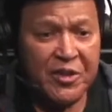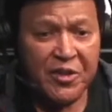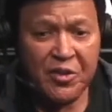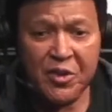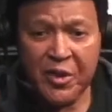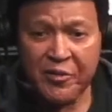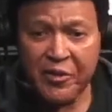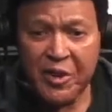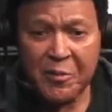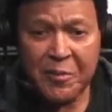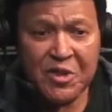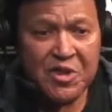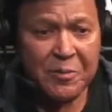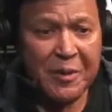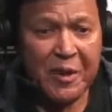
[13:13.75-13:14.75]
You don't know very
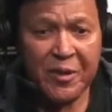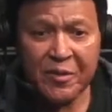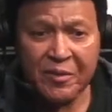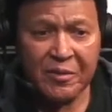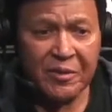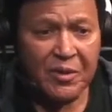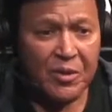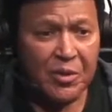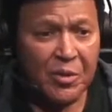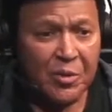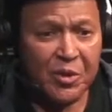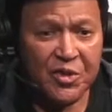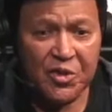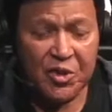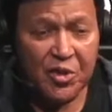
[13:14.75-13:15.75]
much about, you know,
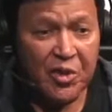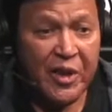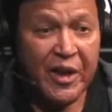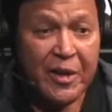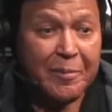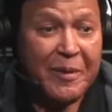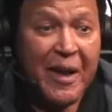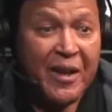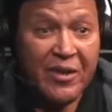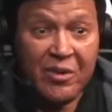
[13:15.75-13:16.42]
because you don't know Hank Ballard.